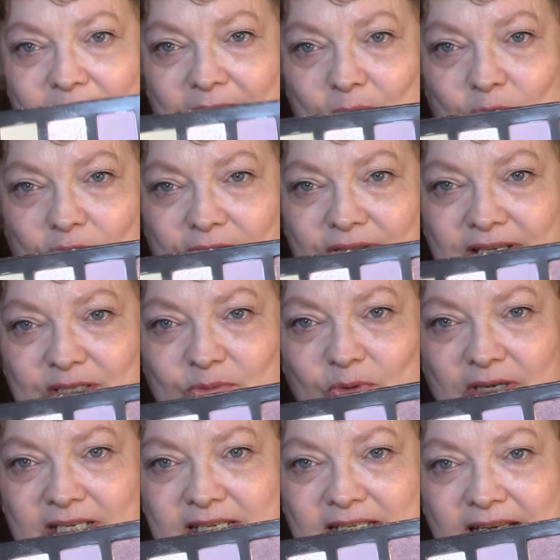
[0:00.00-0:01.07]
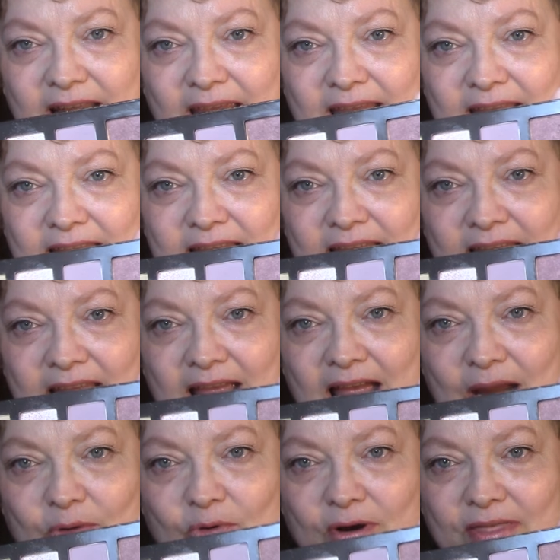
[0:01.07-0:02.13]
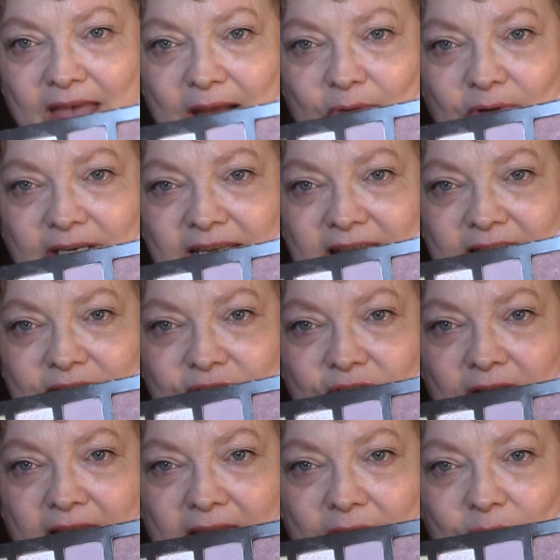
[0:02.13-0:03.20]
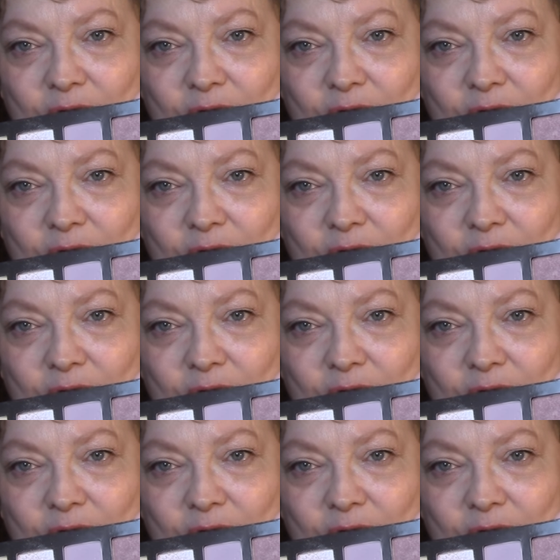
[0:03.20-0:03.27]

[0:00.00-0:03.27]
I wore this one today. I wore that one yesterday.